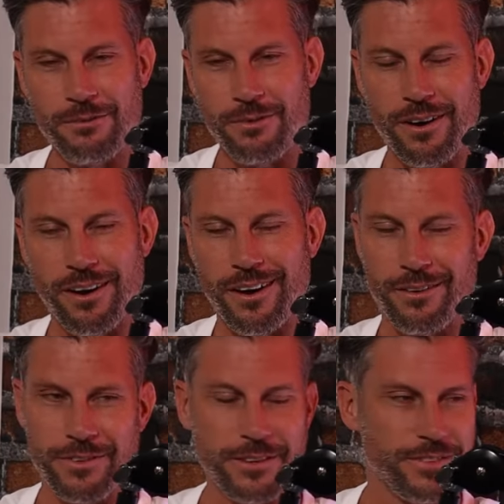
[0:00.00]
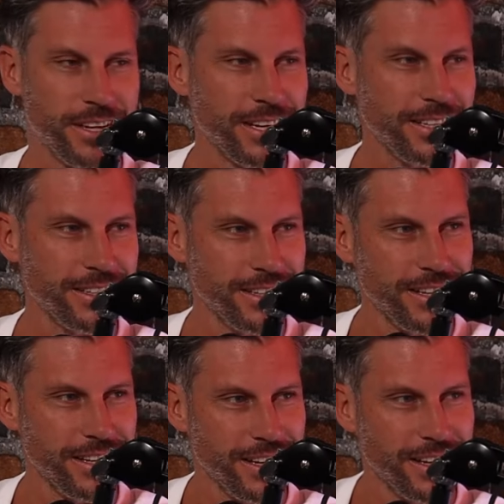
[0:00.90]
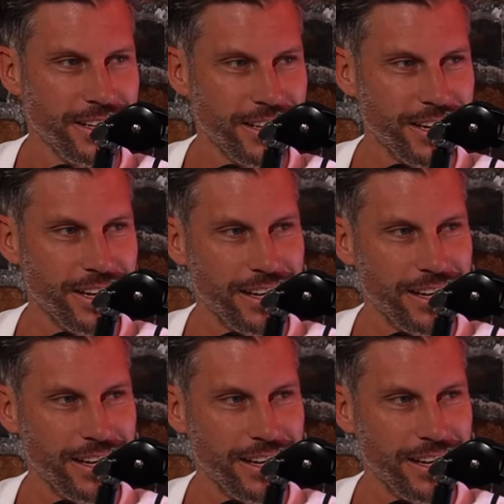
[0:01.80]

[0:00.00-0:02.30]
oh, fifteen. Yeah, fifteen